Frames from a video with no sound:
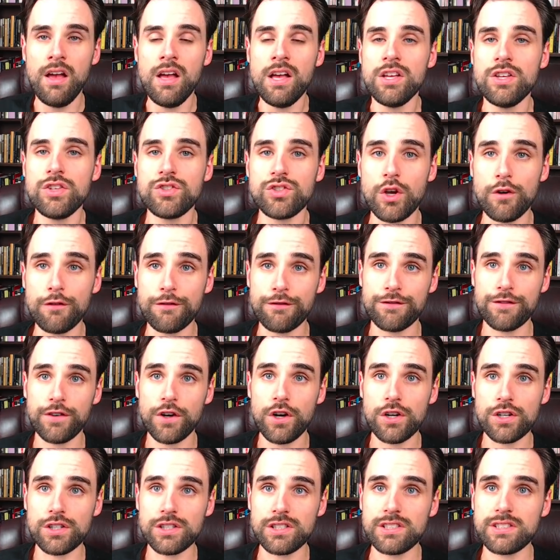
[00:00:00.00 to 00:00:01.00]
So
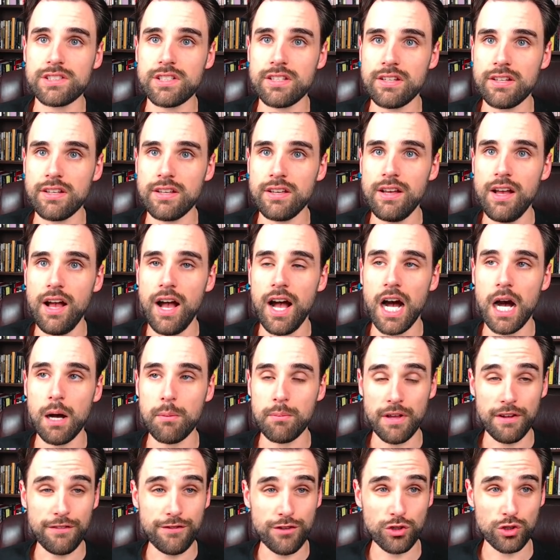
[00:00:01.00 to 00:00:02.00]
first,
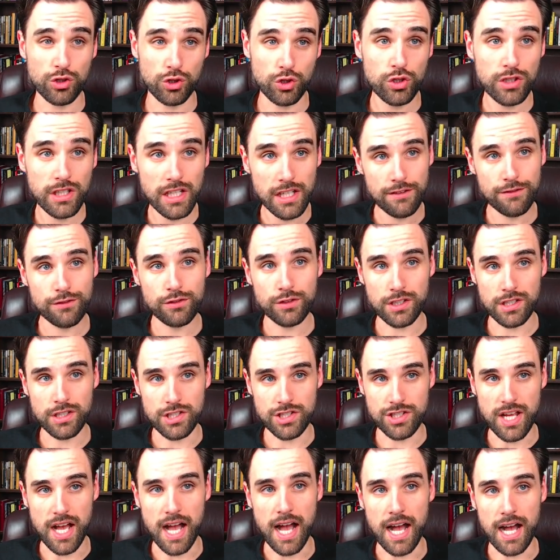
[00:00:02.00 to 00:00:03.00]
if you're looking for a
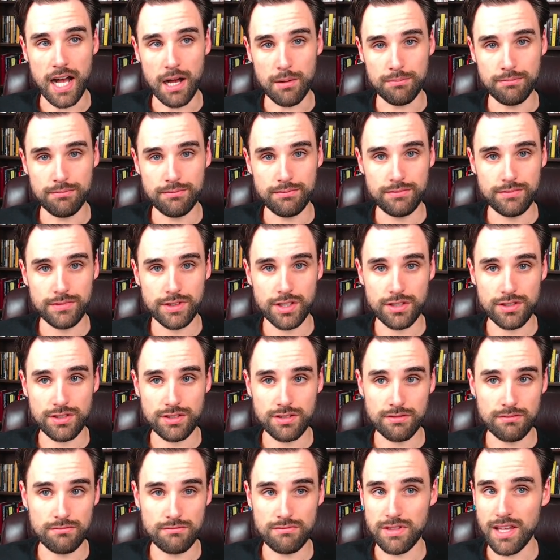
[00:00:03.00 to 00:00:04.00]
job,
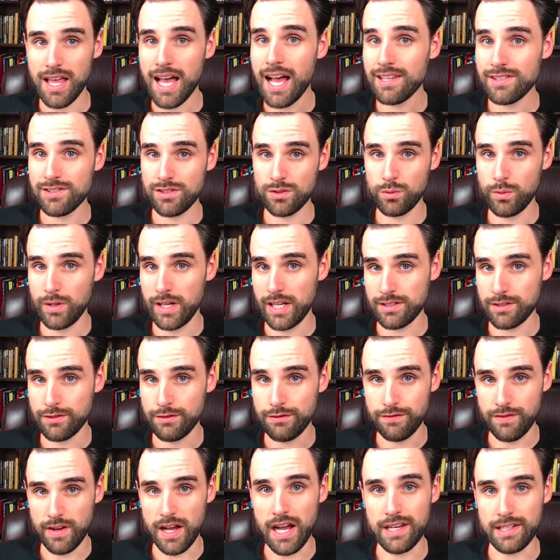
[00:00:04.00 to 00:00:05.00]
there's lots of ways to
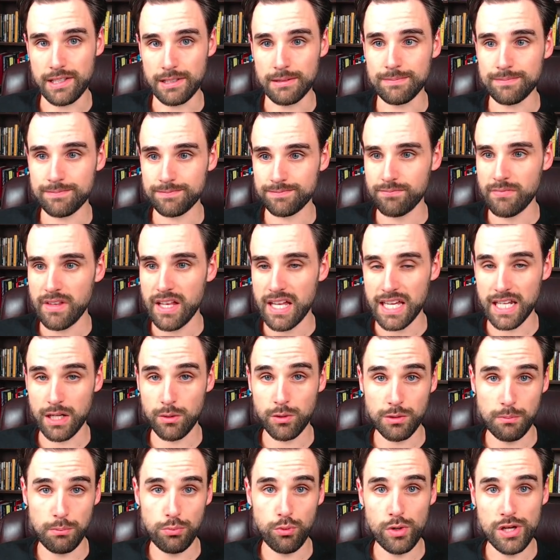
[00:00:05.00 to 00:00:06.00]
find it. And I
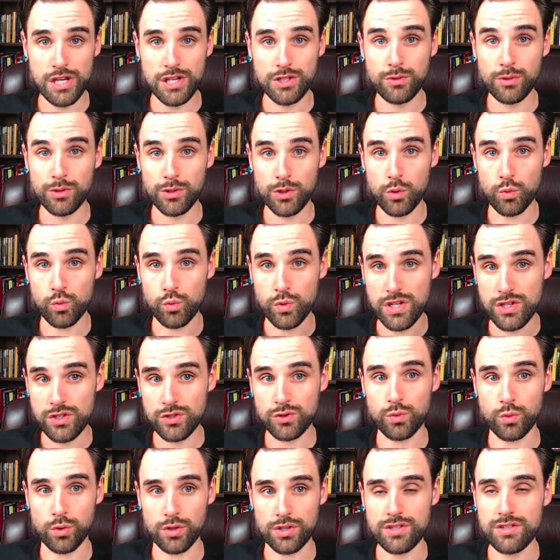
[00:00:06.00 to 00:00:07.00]
want to point you to a new
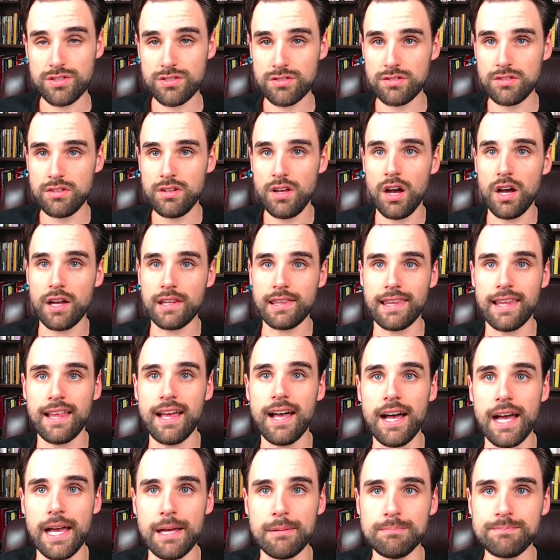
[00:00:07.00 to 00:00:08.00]
resource
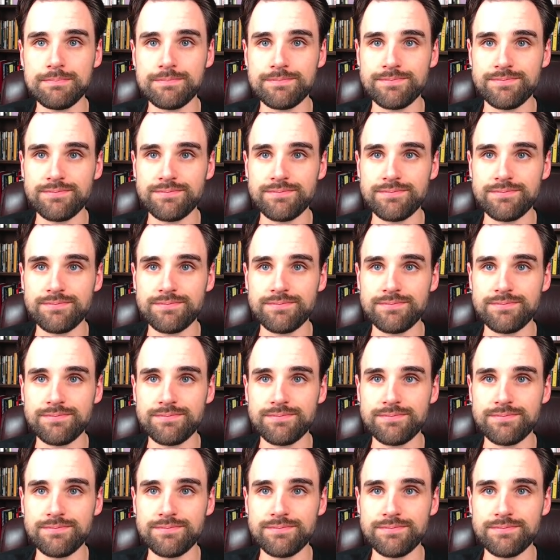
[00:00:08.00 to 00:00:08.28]
online.